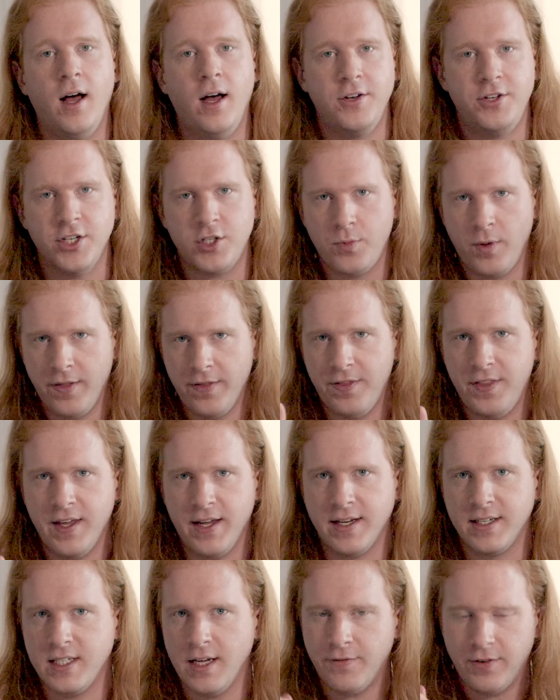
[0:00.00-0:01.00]
Just one
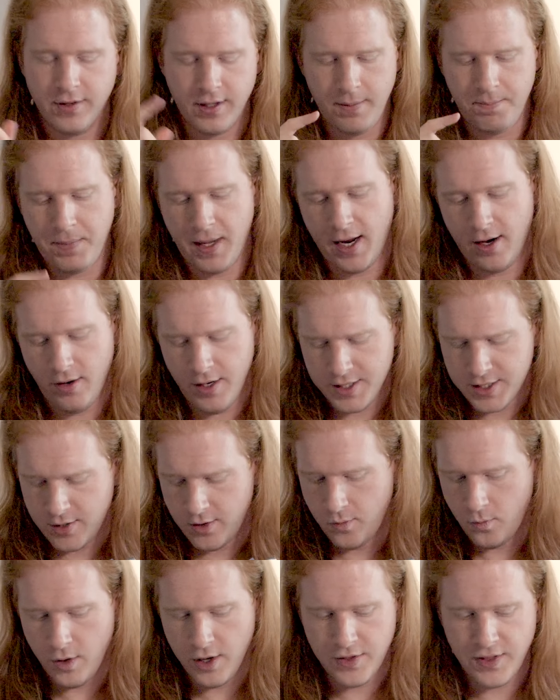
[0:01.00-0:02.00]
thing, definitely pair it
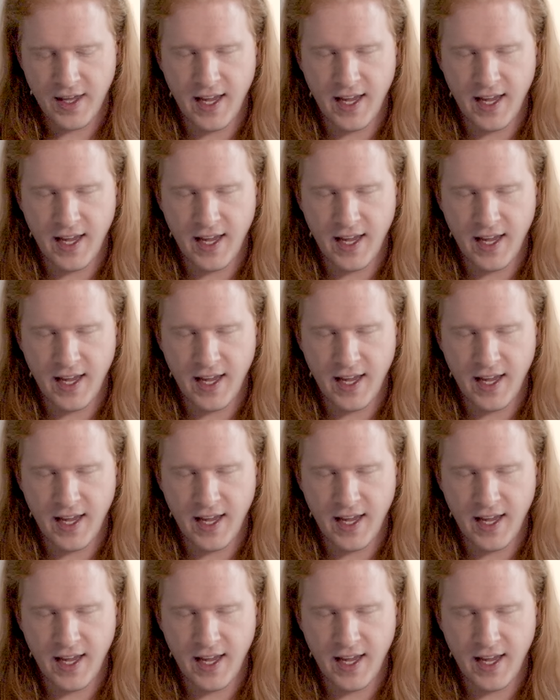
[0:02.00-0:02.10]
with